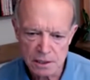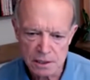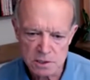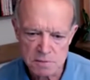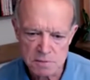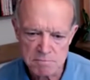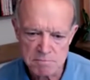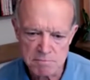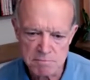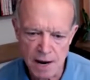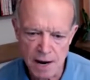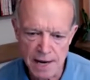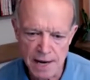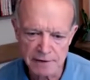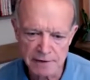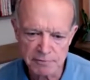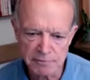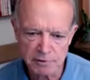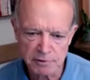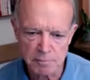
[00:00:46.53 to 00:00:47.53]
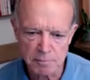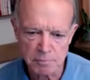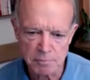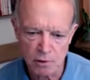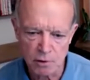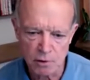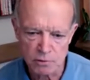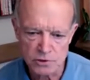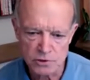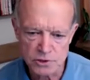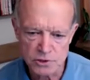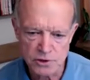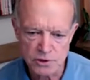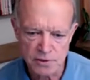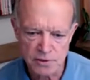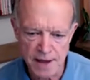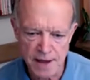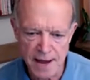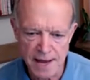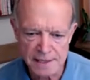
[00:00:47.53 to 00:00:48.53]
mindful approach
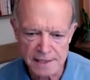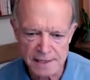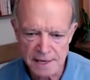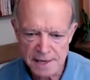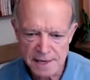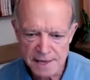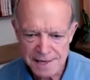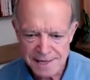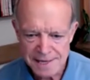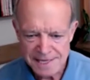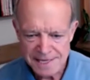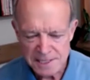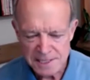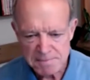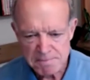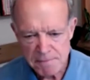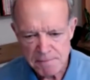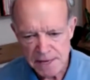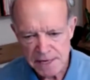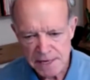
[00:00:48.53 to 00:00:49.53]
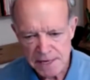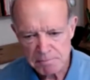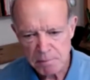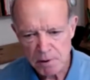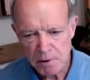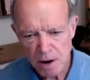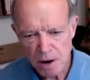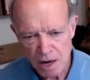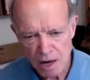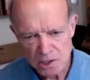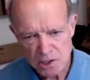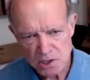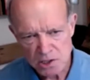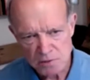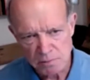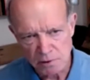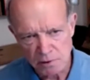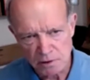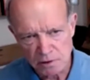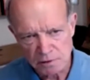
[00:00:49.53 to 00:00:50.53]
that is made
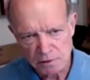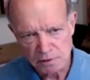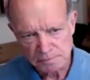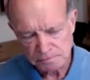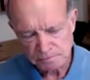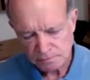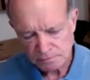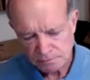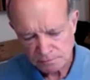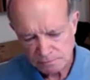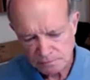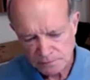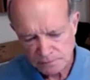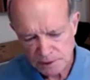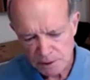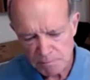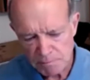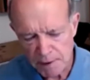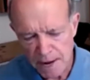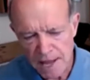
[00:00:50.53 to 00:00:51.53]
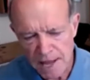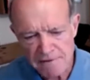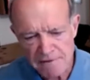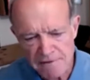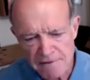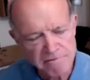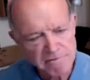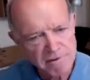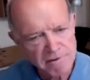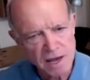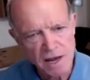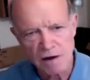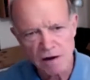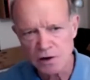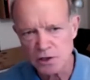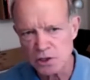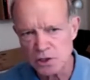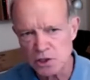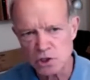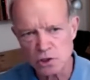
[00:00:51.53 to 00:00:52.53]
possible by a
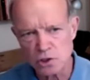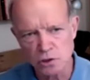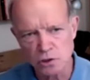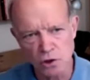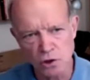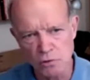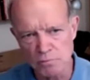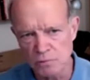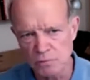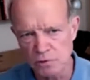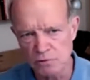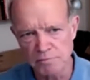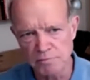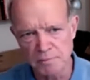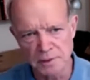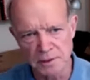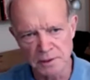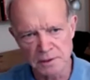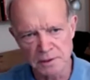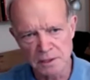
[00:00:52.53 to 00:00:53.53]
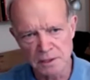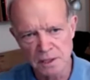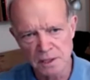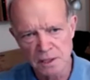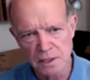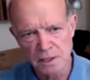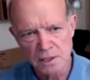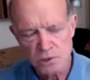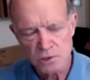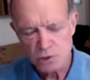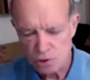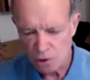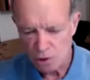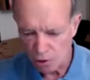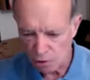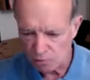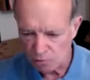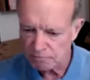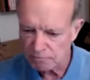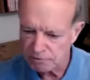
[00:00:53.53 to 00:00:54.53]
very slow movement.
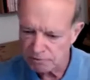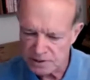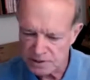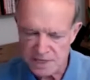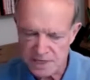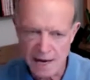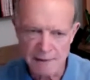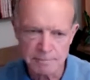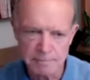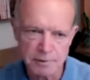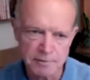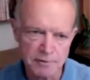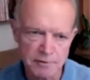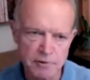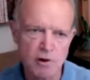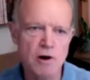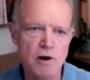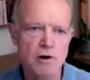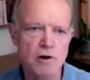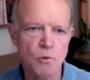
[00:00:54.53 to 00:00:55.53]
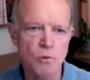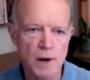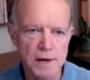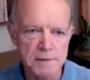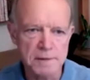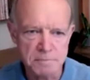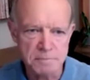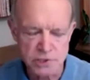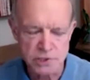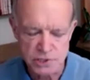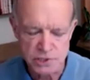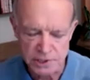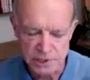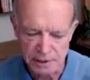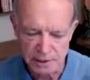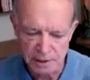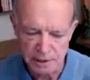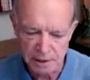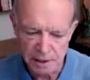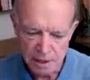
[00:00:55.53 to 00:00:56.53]
So, for example, if you're on a weight
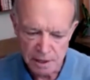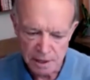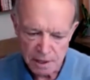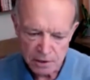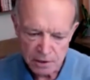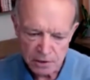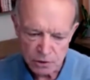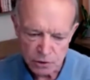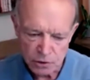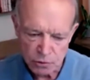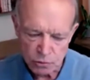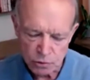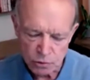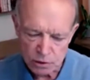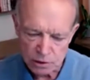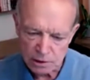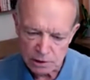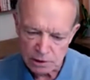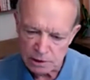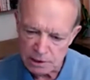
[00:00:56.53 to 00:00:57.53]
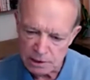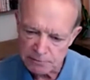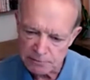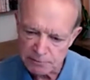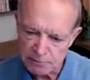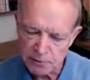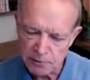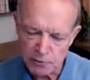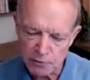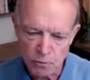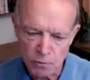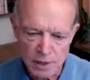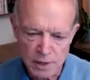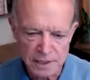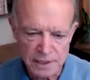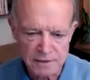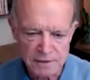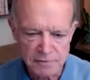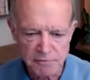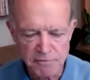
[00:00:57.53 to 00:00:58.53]
machine, you would lift the
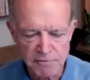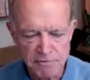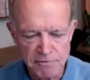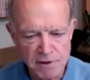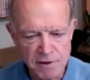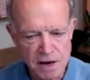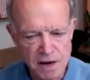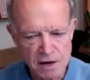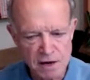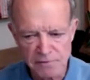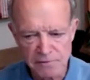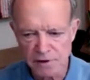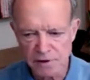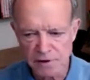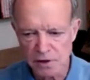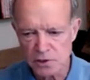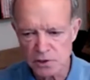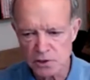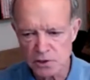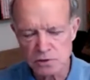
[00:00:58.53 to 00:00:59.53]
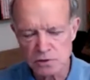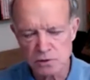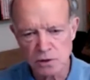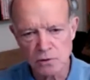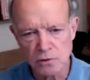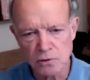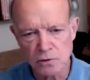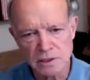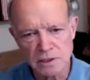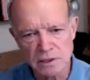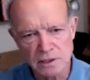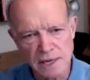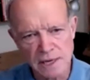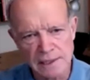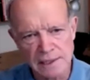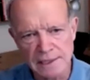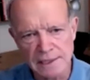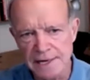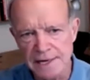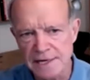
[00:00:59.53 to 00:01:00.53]
weight very, very slowly
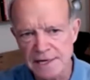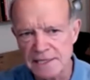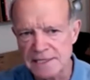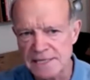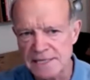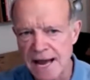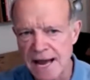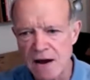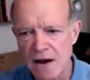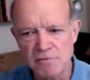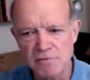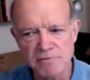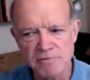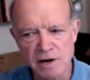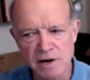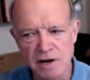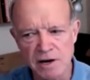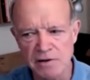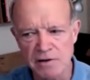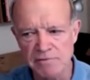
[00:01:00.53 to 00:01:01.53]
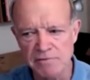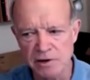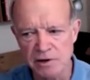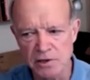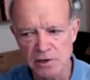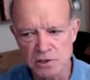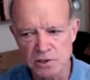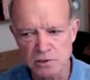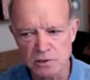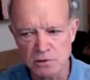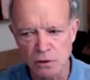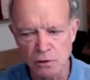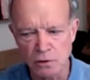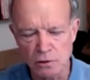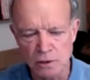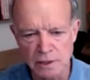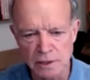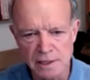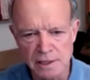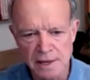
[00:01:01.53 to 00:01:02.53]
and let it down very, very
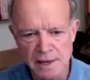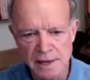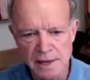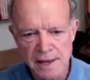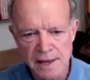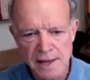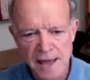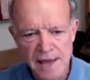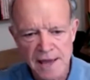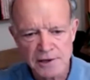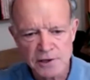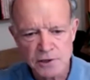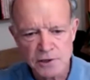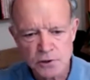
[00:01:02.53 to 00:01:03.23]
slowly. And you